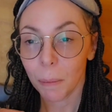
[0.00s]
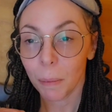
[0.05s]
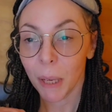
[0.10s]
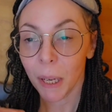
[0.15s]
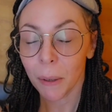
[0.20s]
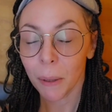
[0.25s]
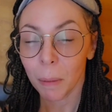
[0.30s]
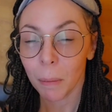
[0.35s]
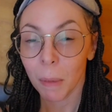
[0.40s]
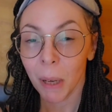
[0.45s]

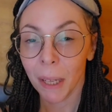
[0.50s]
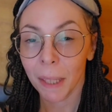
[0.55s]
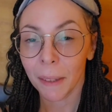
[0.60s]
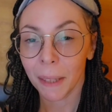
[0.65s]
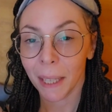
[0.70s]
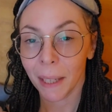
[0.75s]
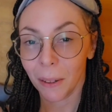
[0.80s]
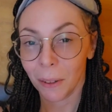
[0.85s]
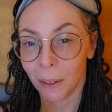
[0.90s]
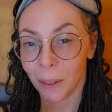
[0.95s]
Bear in
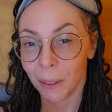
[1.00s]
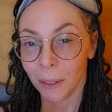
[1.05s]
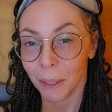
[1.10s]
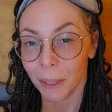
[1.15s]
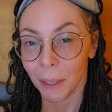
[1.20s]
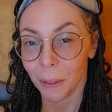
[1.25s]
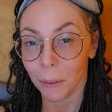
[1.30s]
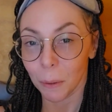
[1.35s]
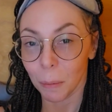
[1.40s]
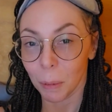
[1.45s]
mind they are
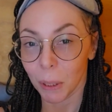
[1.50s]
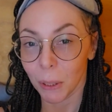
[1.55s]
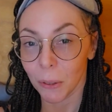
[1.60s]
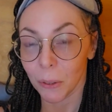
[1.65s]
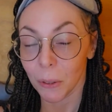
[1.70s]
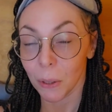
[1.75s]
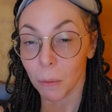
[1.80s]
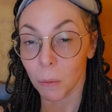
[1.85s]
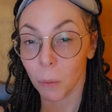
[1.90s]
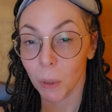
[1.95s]
another
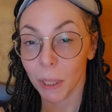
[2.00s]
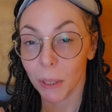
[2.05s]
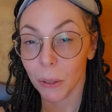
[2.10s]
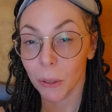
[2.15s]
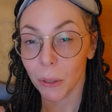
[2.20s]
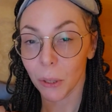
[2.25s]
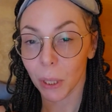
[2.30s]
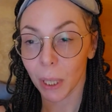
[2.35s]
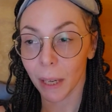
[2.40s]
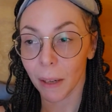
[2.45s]
person, and what
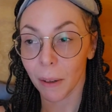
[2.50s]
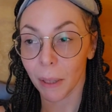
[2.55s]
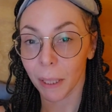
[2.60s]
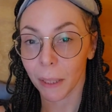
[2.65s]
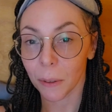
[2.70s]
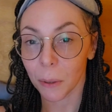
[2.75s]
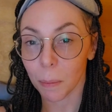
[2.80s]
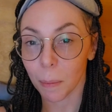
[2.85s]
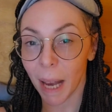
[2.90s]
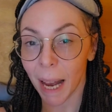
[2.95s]
you're
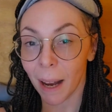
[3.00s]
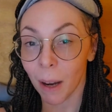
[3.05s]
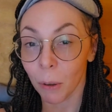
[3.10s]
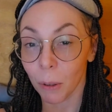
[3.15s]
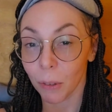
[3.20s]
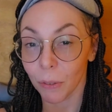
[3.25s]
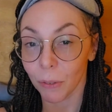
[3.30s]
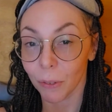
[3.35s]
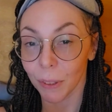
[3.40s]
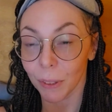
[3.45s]
sharing is
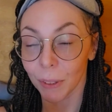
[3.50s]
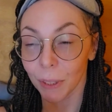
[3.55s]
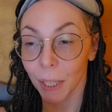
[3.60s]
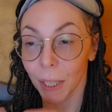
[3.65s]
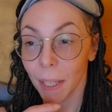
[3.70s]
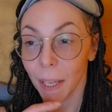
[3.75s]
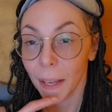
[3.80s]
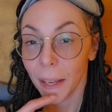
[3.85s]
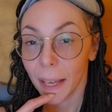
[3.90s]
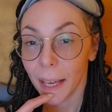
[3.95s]
powerful.
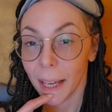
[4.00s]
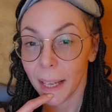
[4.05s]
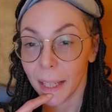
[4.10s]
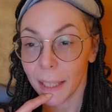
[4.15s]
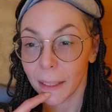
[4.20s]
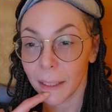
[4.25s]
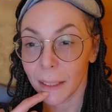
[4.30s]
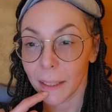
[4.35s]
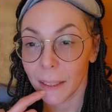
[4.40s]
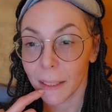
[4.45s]

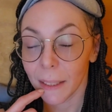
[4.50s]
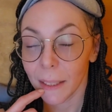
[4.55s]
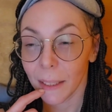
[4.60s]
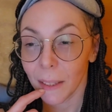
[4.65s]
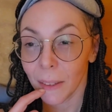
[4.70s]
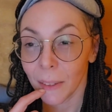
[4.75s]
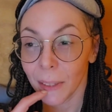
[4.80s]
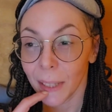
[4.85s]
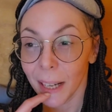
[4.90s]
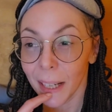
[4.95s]
And
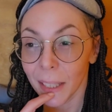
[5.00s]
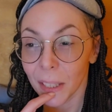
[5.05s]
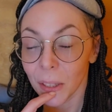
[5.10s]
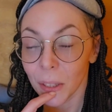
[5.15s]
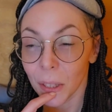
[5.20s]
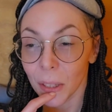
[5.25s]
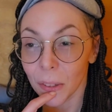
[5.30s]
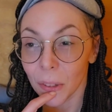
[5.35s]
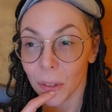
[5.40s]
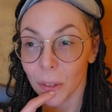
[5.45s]
you're not
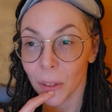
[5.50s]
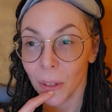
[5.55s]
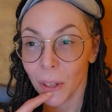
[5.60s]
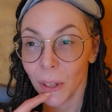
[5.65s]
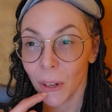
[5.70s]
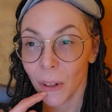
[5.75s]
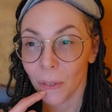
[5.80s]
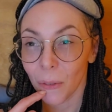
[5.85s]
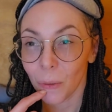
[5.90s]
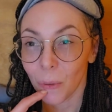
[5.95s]
just
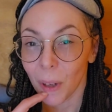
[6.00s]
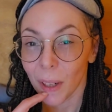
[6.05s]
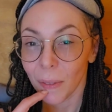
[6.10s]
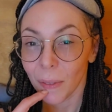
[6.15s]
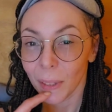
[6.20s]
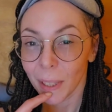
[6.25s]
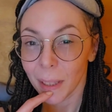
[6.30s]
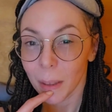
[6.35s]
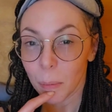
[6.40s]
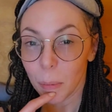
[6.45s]

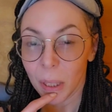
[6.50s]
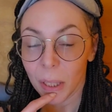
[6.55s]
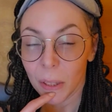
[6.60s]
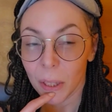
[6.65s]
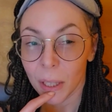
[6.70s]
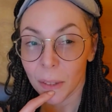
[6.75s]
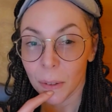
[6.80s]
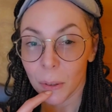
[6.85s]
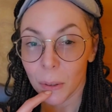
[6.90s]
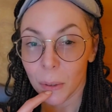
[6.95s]
roughing up
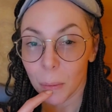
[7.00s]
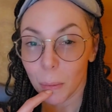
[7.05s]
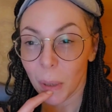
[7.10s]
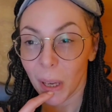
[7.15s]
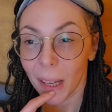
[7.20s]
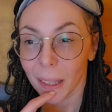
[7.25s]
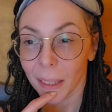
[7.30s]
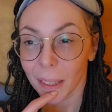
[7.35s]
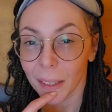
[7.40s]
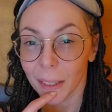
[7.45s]
each other's
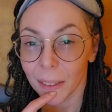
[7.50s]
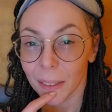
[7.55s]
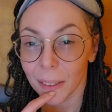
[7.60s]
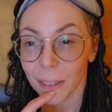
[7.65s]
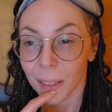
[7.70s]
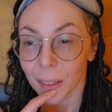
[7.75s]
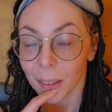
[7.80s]
bodies